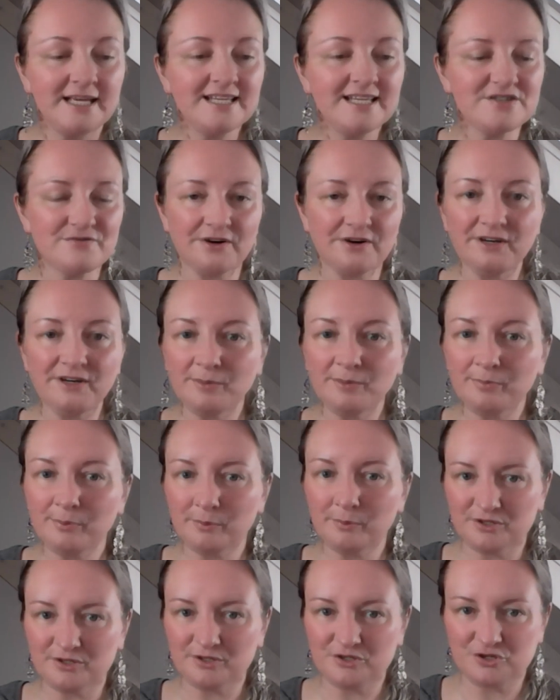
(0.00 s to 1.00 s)
It's very
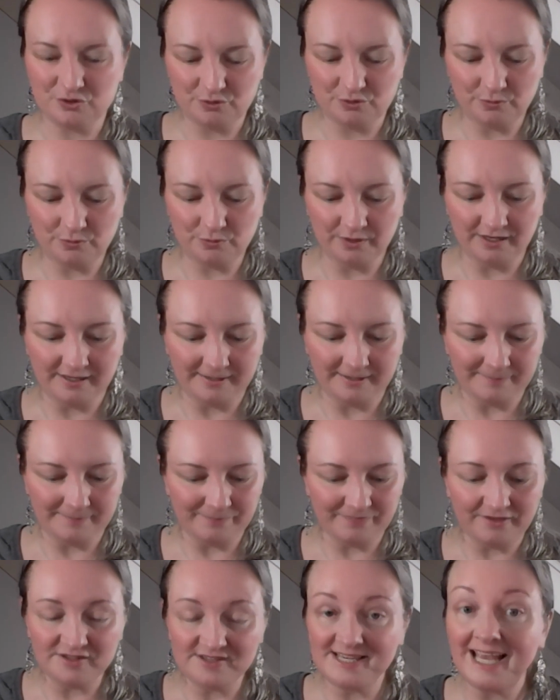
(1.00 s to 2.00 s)
important to
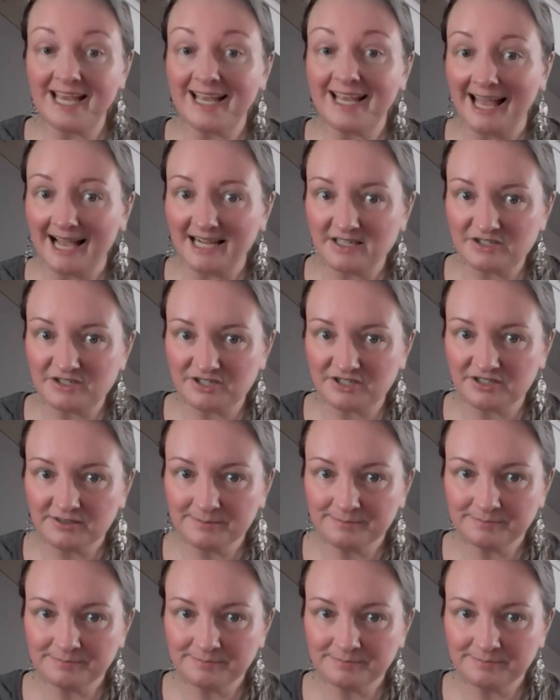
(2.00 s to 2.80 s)
take action.